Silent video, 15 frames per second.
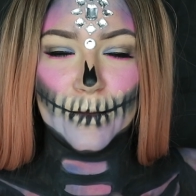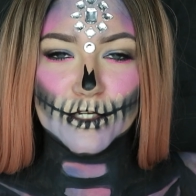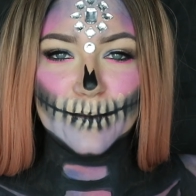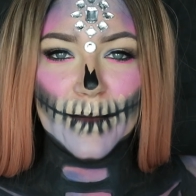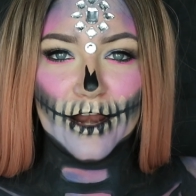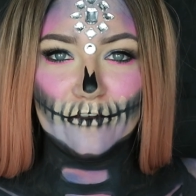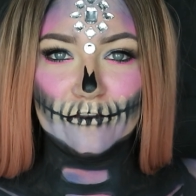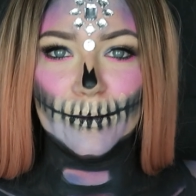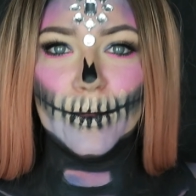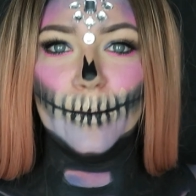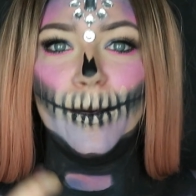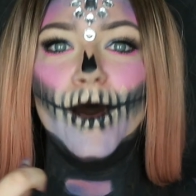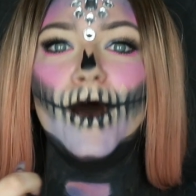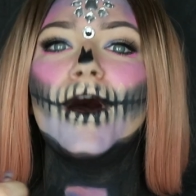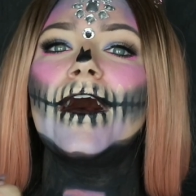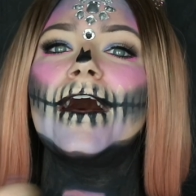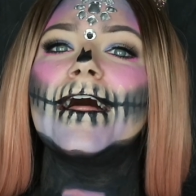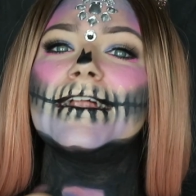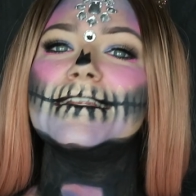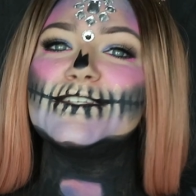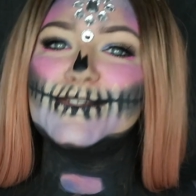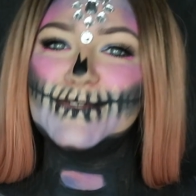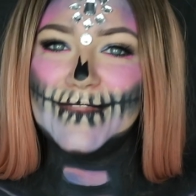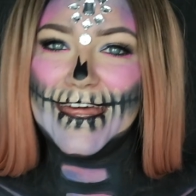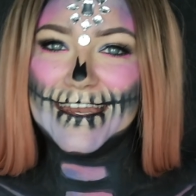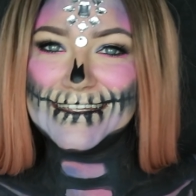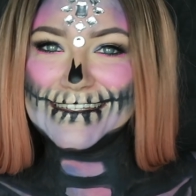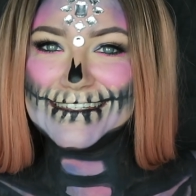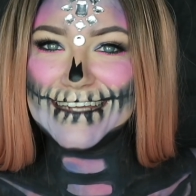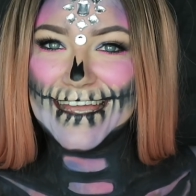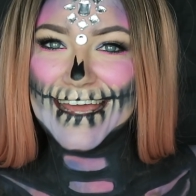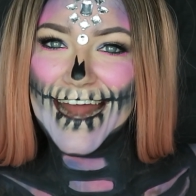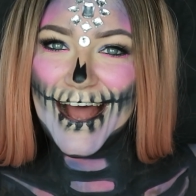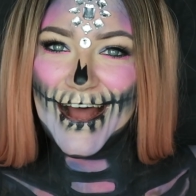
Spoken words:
much better from the pot to then stick it